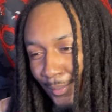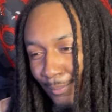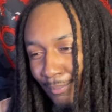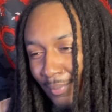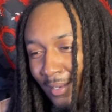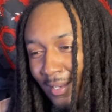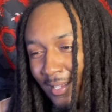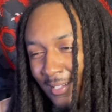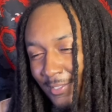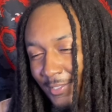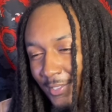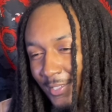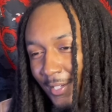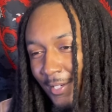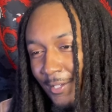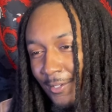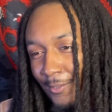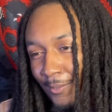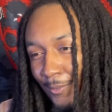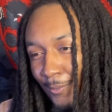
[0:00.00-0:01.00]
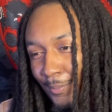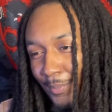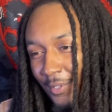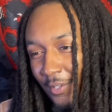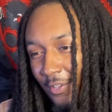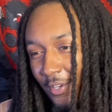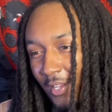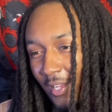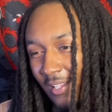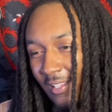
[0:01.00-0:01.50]
But I still
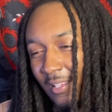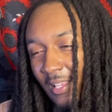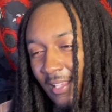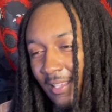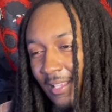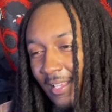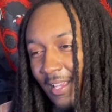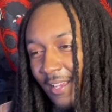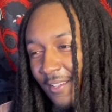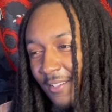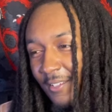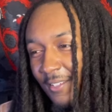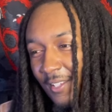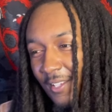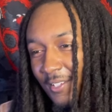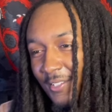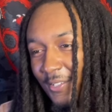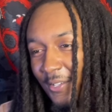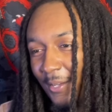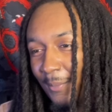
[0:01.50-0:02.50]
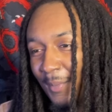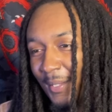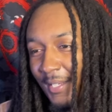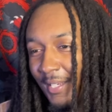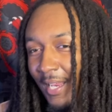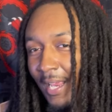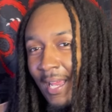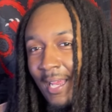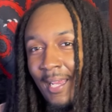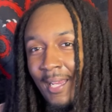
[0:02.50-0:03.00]
predict at the end of this, him and
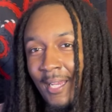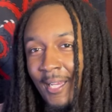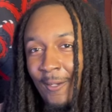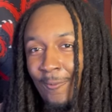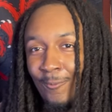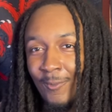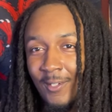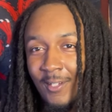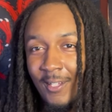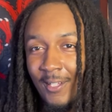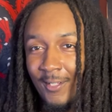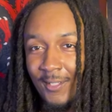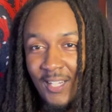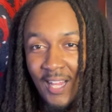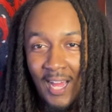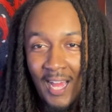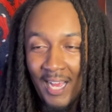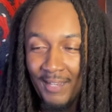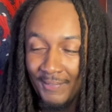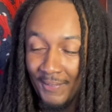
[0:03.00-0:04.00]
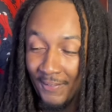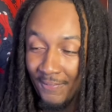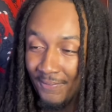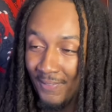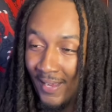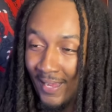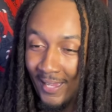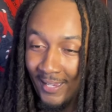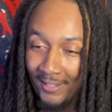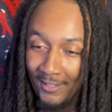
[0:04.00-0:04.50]
Kane will either have a
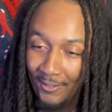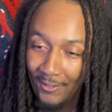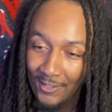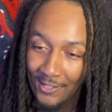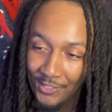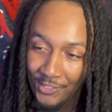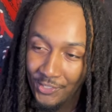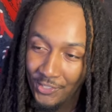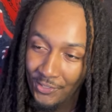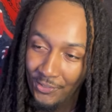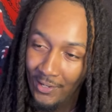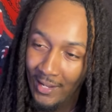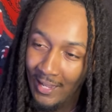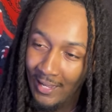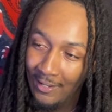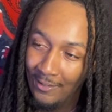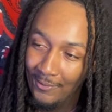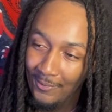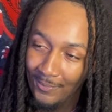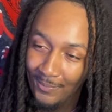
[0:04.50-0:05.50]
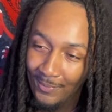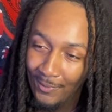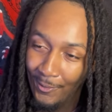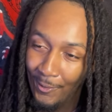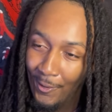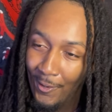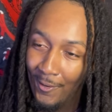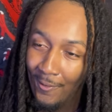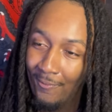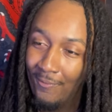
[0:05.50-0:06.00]
fight or a shootout,
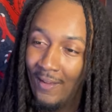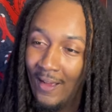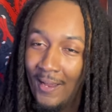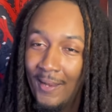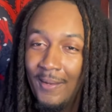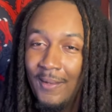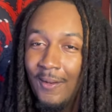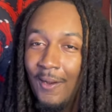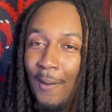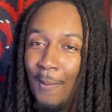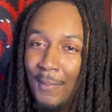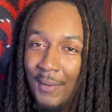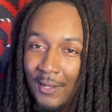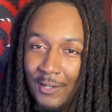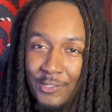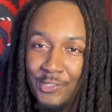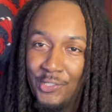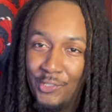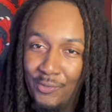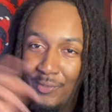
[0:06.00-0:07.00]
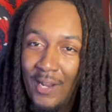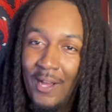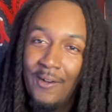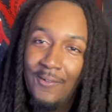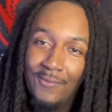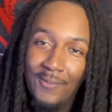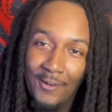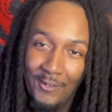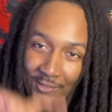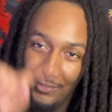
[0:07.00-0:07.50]
or a fight, a
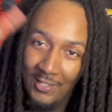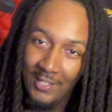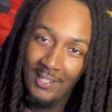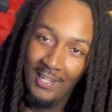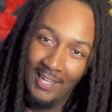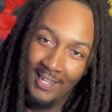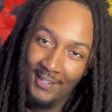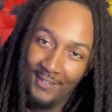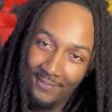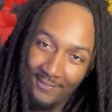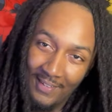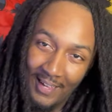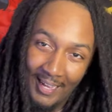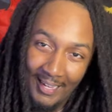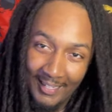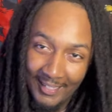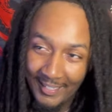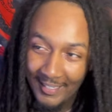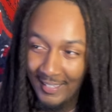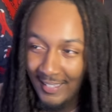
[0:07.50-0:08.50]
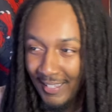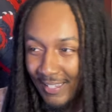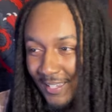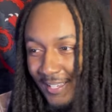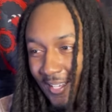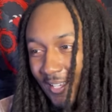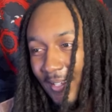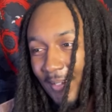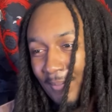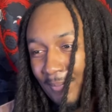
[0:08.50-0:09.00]
shootout first and then a fight,
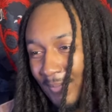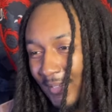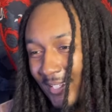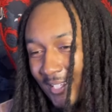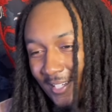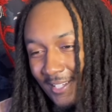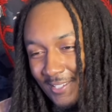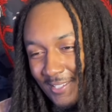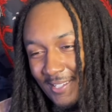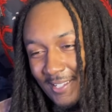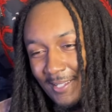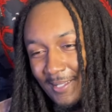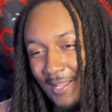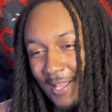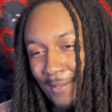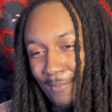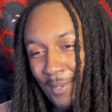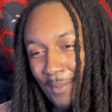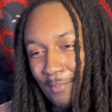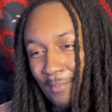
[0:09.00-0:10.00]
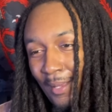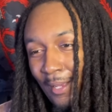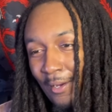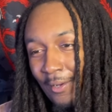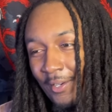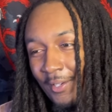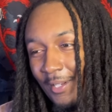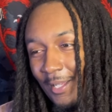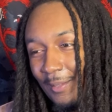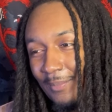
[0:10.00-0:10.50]
because they've been
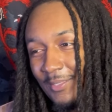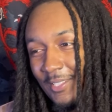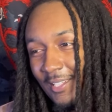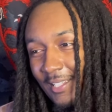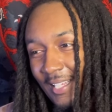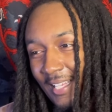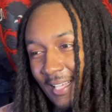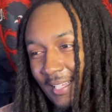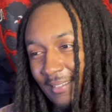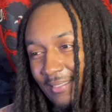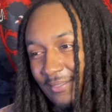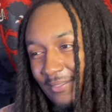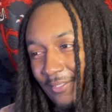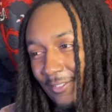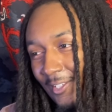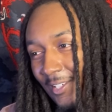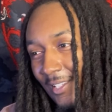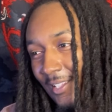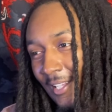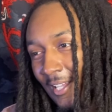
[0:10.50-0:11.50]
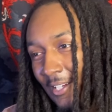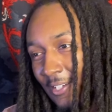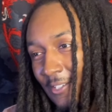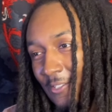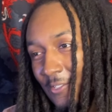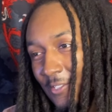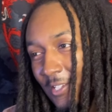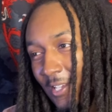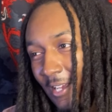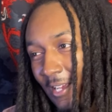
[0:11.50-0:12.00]
building up to that for a
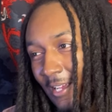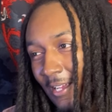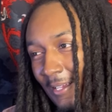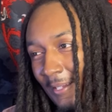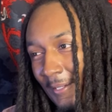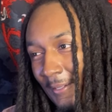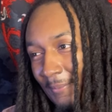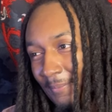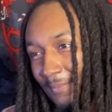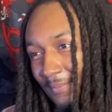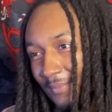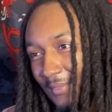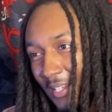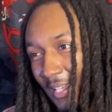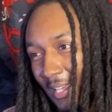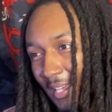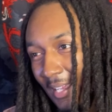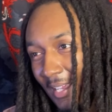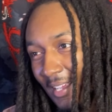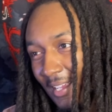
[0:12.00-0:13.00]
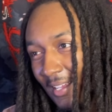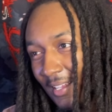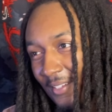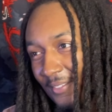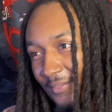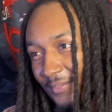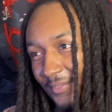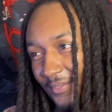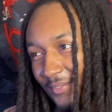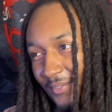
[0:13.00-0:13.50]
long time.
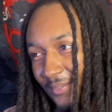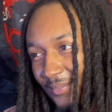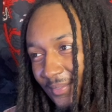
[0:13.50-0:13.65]
And